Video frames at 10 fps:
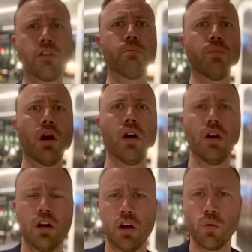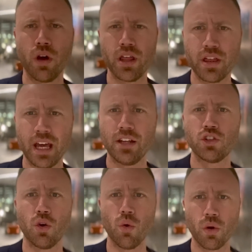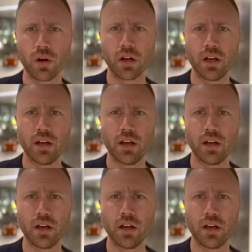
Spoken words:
football with a torn